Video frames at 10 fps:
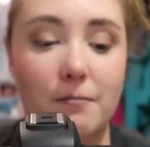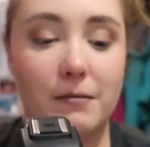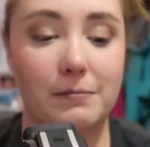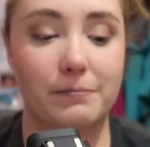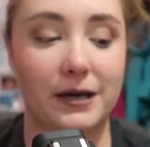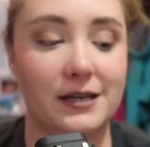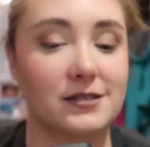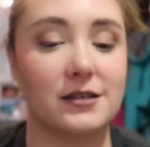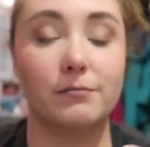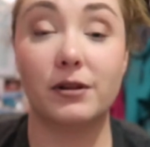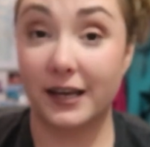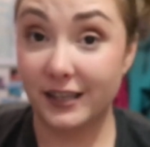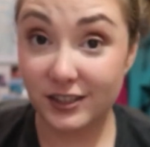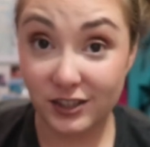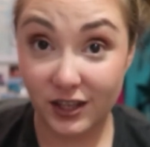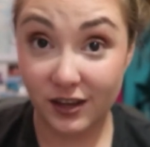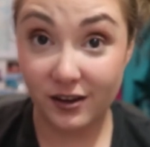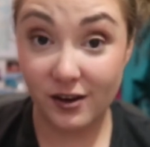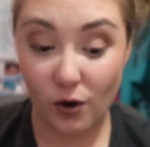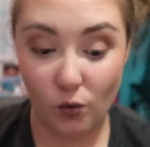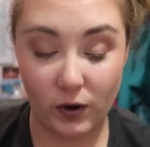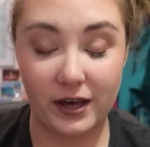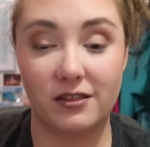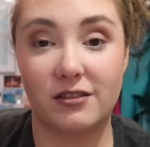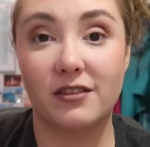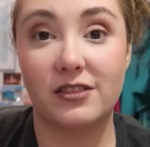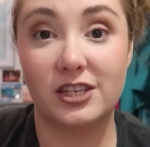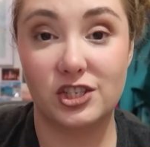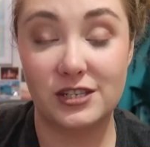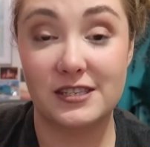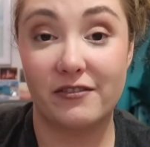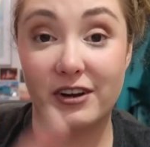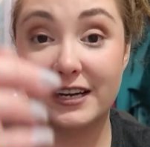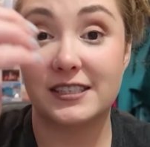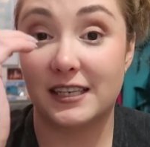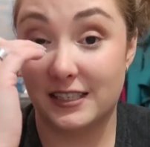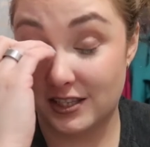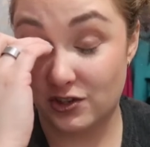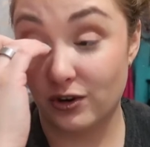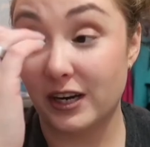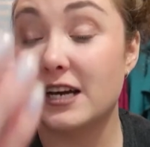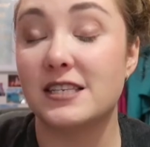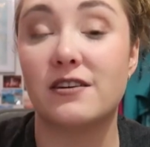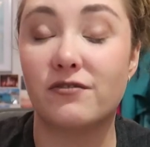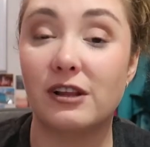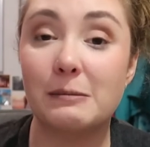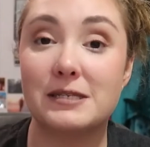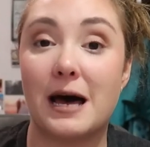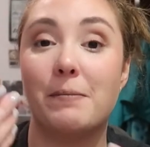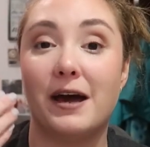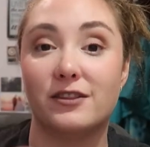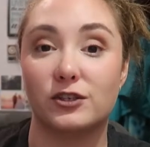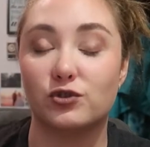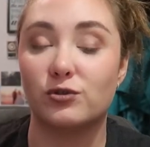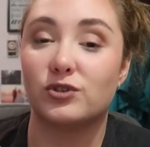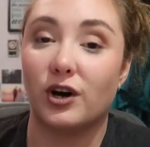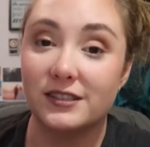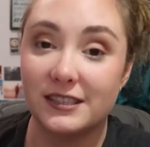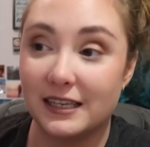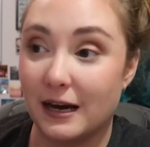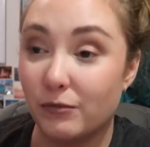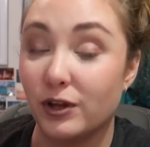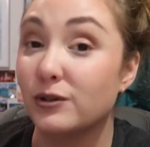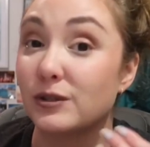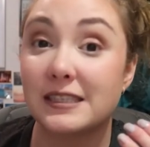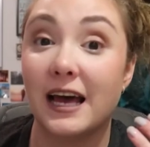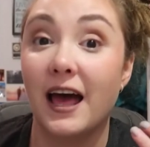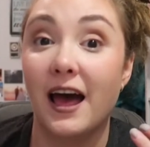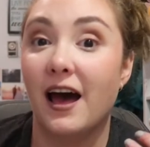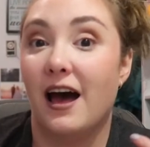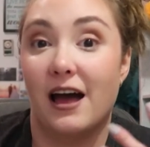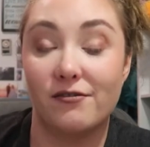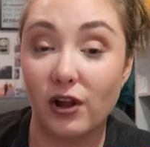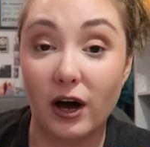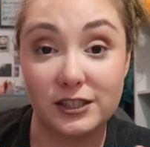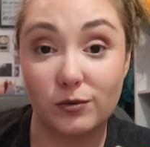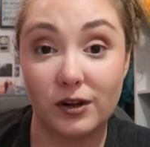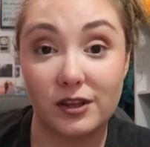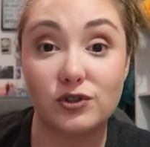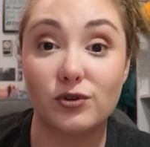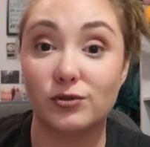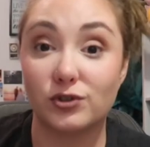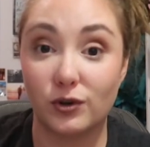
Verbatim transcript: my biggest complaints with the G seven X is the screen, because it flips up and the screws constantly come loose. I've lost one of the screws,